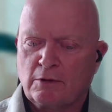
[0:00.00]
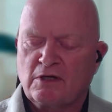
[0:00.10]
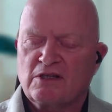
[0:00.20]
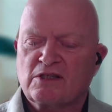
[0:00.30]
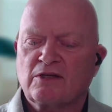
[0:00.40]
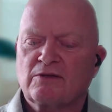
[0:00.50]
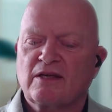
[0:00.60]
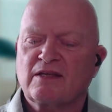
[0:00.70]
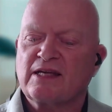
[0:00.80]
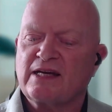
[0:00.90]
So
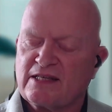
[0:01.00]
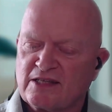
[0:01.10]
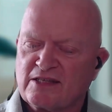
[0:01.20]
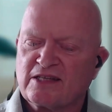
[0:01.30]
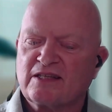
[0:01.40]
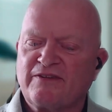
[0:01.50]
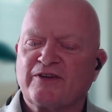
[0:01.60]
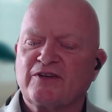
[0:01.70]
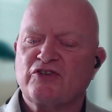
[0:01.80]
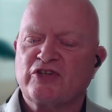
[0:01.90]
then it's a
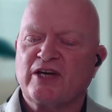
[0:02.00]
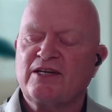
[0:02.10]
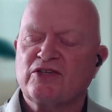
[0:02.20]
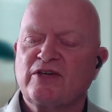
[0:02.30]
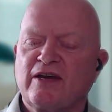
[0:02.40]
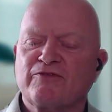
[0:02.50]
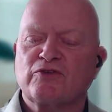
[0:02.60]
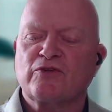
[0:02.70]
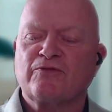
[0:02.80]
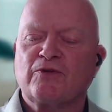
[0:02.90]
significant change and you have to do